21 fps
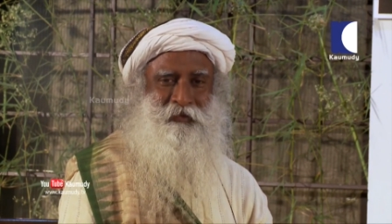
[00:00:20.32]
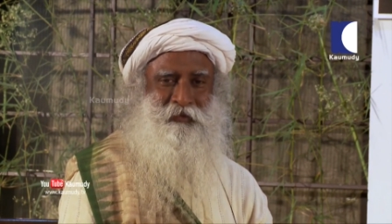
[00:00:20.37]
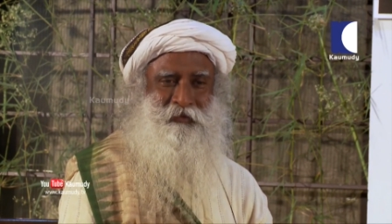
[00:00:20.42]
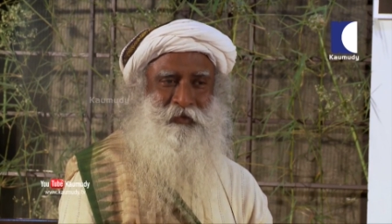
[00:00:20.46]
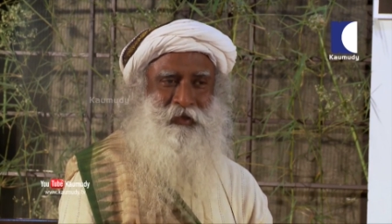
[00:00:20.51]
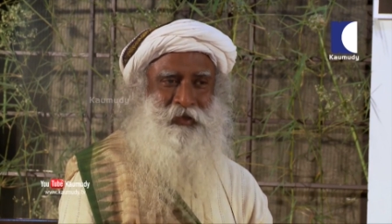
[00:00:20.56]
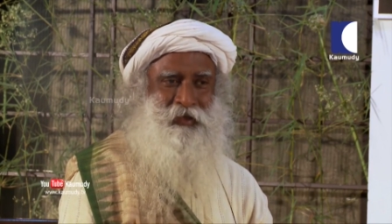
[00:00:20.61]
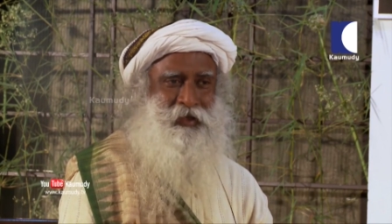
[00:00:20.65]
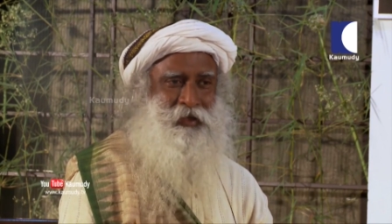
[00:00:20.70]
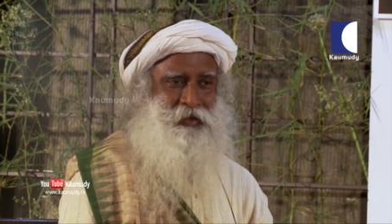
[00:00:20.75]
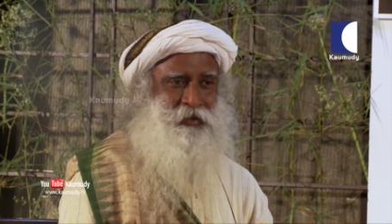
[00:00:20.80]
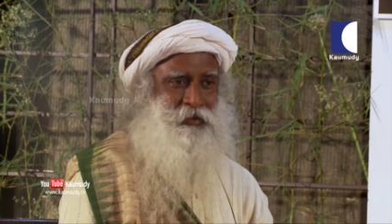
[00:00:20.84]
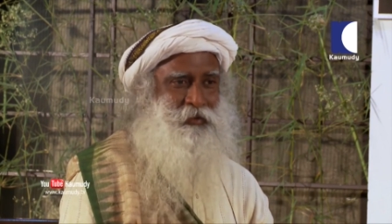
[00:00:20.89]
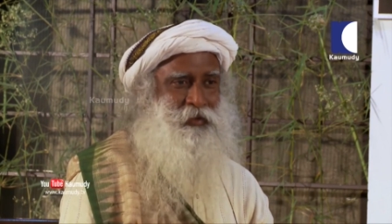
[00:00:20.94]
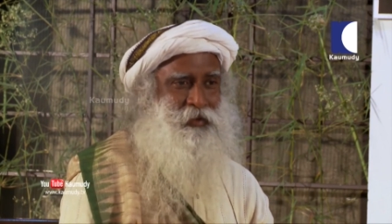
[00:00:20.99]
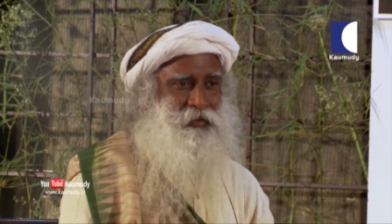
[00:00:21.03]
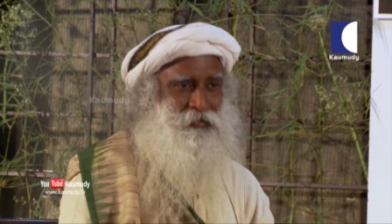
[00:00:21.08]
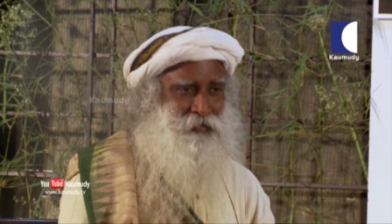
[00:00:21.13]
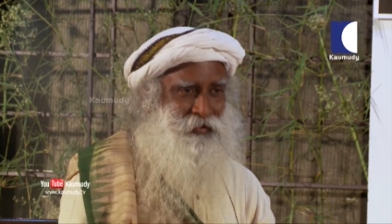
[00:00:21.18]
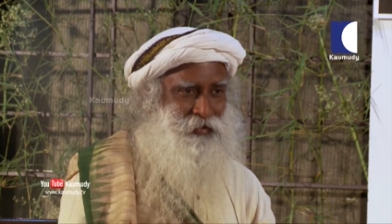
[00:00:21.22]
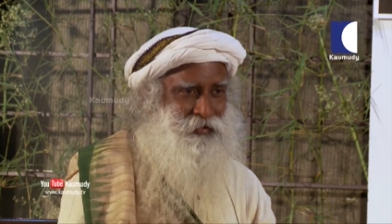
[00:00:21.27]
if uh,
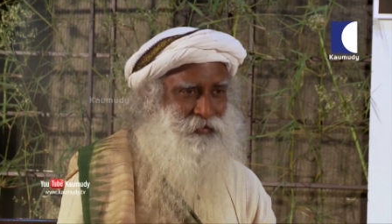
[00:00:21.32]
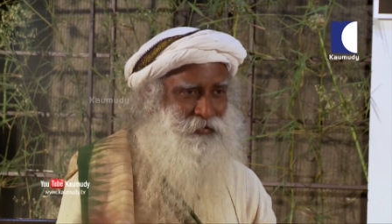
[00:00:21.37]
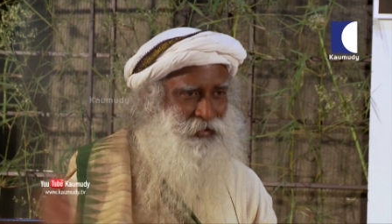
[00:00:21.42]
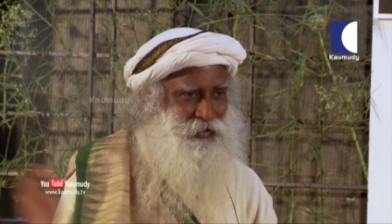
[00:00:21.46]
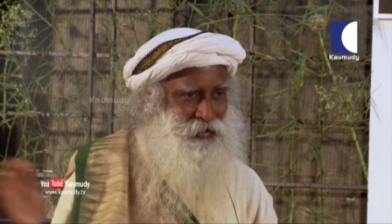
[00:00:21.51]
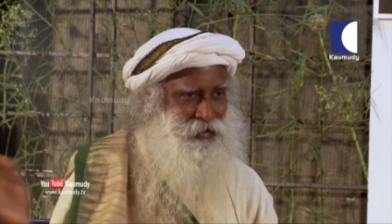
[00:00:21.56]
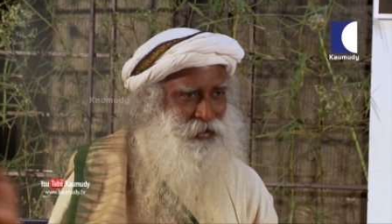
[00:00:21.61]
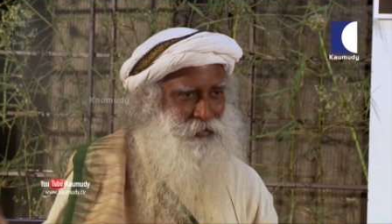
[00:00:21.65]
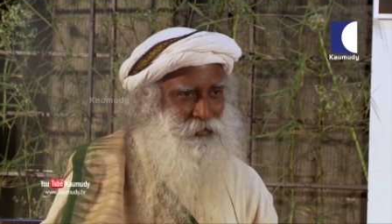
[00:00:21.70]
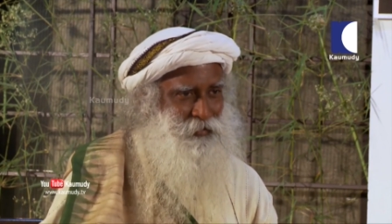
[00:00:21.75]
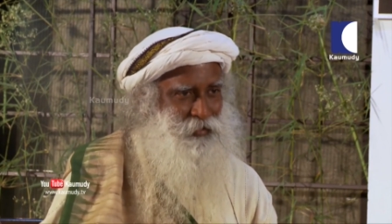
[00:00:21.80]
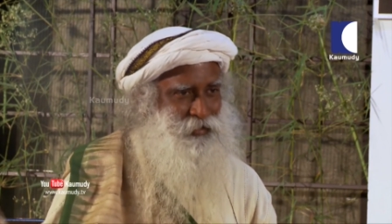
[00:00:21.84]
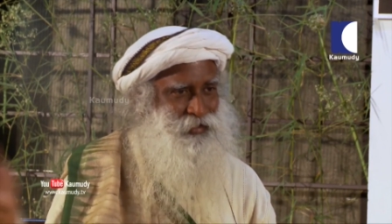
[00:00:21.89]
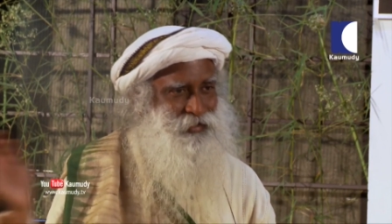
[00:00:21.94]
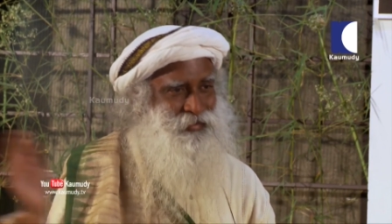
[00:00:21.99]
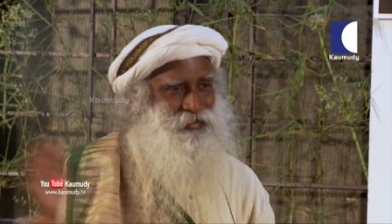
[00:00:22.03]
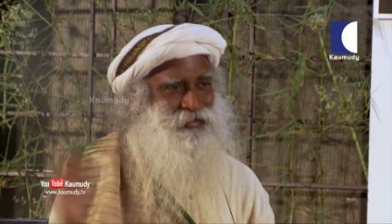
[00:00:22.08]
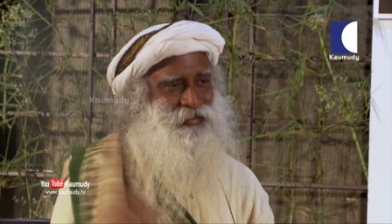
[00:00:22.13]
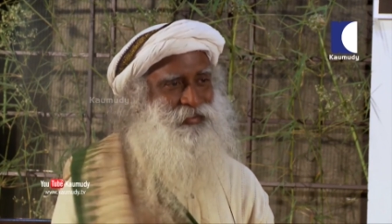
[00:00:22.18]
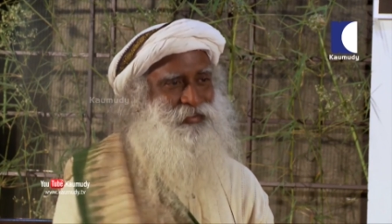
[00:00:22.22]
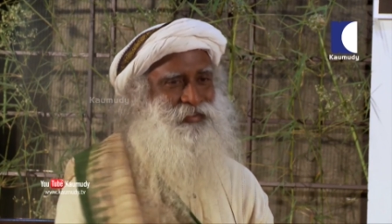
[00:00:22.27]
you live with
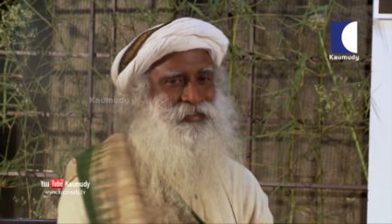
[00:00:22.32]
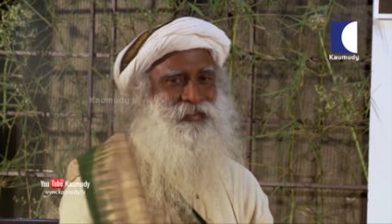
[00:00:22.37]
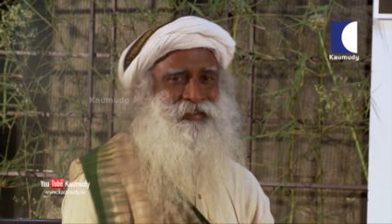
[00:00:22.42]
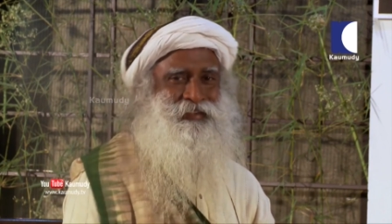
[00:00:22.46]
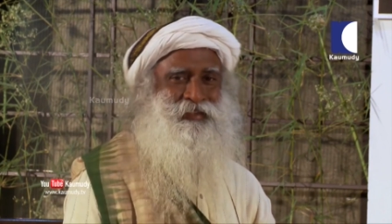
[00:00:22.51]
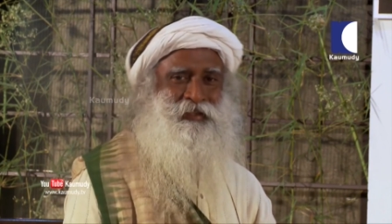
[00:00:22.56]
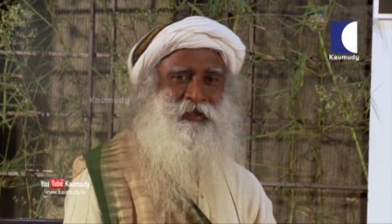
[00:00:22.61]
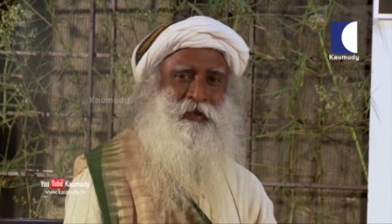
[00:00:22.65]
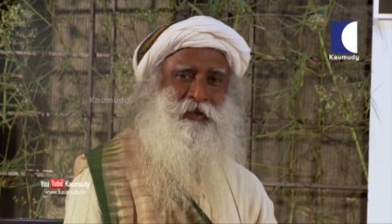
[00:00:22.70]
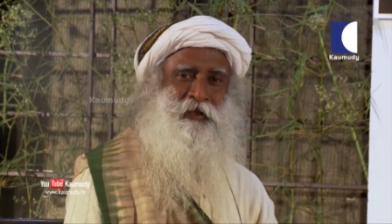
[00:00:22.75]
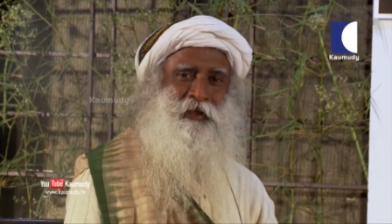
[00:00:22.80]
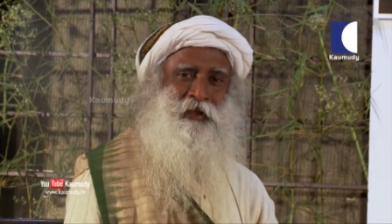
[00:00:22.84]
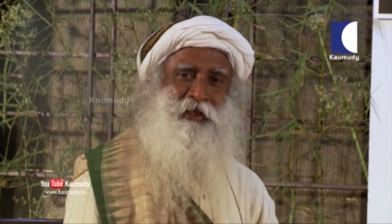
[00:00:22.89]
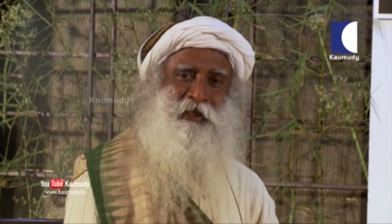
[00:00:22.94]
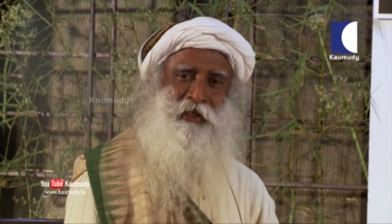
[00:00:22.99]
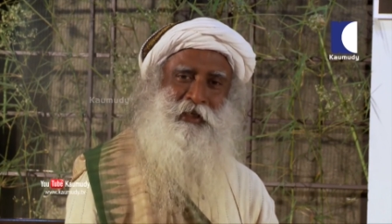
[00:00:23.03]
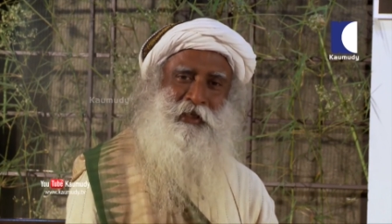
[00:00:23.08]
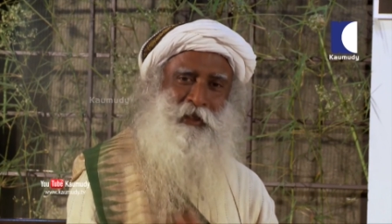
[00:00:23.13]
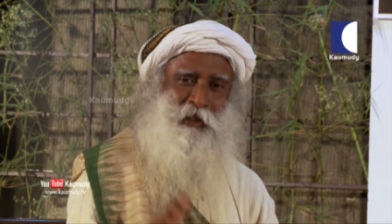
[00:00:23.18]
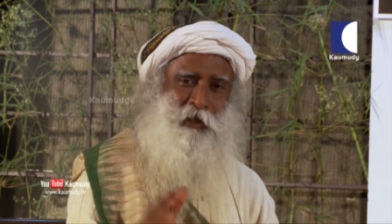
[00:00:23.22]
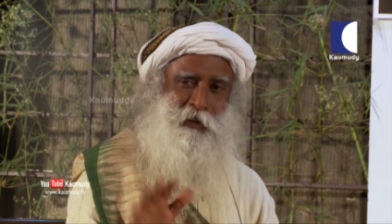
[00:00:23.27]
Narmadaji,
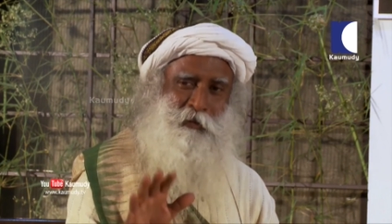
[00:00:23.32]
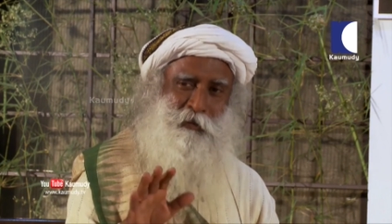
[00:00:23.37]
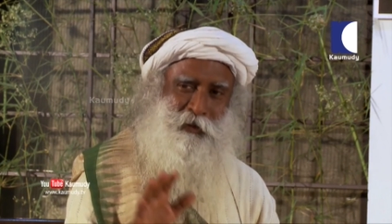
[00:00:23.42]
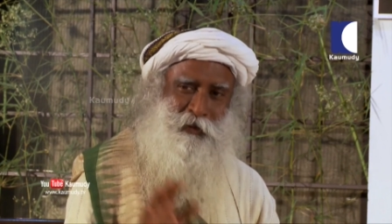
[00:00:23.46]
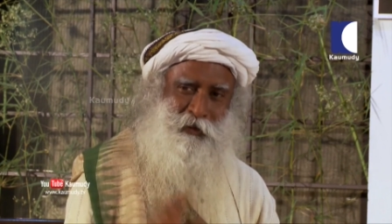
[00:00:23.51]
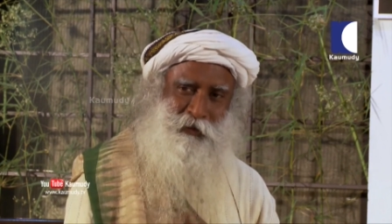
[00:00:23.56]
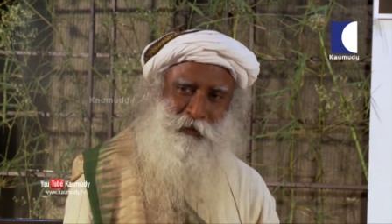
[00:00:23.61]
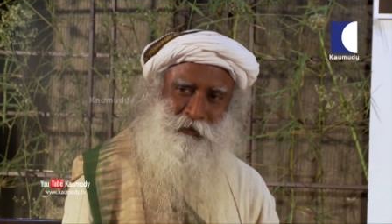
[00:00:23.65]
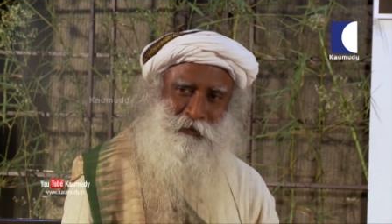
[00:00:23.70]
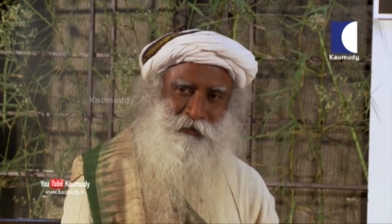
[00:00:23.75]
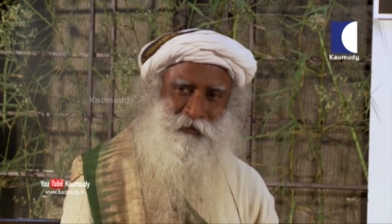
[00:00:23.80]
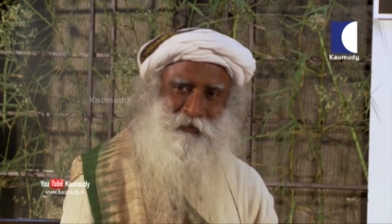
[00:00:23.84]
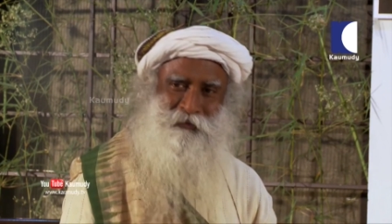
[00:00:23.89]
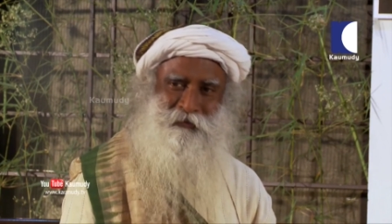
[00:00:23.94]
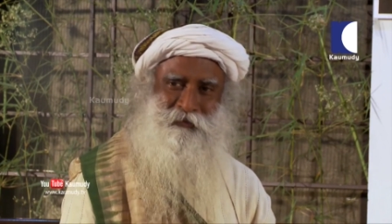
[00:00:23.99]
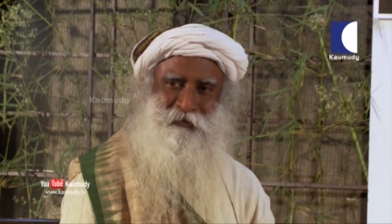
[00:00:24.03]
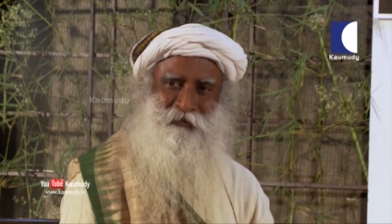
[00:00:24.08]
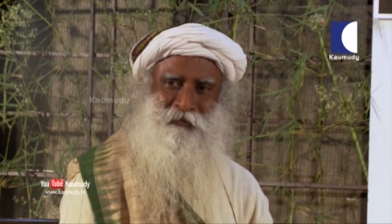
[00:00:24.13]
it need not be so.